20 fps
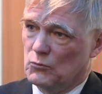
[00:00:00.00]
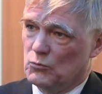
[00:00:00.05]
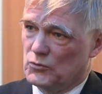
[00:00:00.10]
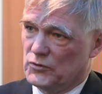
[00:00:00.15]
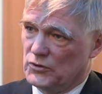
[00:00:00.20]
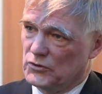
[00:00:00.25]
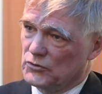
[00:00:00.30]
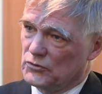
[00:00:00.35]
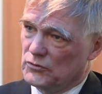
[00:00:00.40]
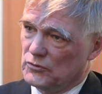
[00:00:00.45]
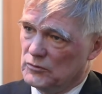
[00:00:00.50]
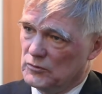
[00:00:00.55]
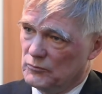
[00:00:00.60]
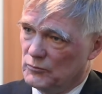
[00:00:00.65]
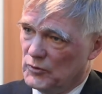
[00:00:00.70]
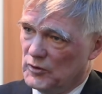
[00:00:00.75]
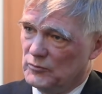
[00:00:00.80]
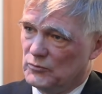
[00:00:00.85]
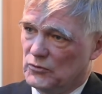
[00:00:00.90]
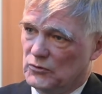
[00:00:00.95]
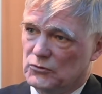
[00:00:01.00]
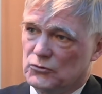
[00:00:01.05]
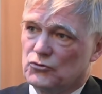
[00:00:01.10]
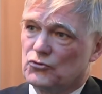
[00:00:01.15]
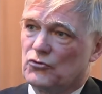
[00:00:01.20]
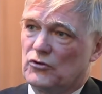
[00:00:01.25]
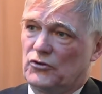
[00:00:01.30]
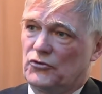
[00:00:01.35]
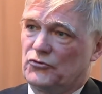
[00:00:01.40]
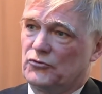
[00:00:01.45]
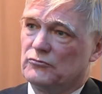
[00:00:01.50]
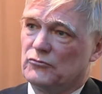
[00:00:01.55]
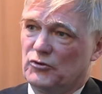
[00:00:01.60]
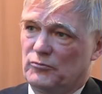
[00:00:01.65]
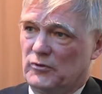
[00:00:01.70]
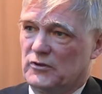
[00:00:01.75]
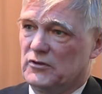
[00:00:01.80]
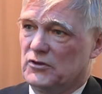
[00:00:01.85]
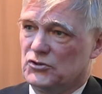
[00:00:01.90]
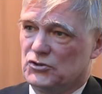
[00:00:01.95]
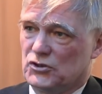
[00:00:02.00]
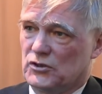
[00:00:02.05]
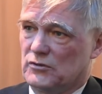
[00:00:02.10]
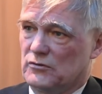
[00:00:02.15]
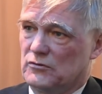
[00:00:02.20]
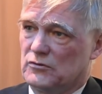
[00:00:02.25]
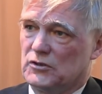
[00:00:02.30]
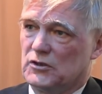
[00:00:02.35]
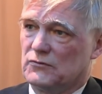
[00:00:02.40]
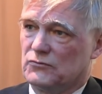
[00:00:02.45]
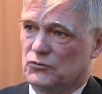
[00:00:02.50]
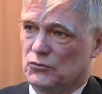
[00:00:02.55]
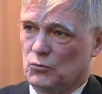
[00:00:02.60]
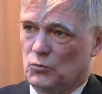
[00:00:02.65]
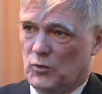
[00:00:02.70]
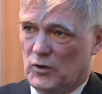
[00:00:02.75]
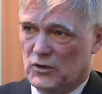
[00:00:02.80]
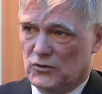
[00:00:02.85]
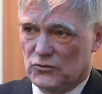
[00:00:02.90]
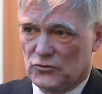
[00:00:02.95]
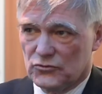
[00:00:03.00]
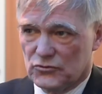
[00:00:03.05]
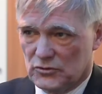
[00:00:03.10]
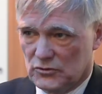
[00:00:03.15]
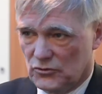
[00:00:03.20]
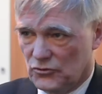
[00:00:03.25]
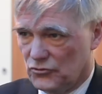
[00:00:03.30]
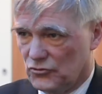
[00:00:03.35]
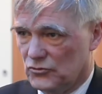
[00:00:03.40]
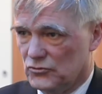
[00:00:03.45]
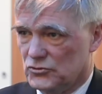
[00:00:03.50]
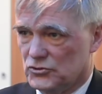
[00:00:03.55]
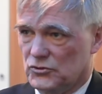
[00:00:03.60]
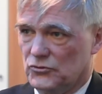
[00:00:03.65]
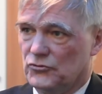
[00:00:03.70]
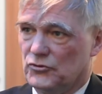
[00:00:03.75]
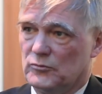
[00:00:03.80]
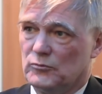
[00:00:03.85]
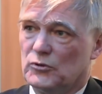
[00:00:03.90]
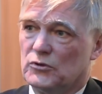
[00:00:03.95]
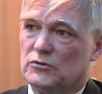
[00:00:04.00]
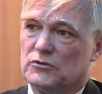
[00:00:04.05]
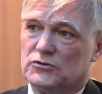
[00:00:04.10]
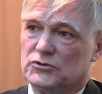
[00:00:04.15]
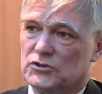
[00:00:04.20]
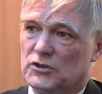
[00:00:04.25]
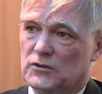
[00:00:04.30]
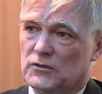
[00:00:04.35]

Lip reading: within a group of people who trust and respect each other enough to wait until the solutions emerge.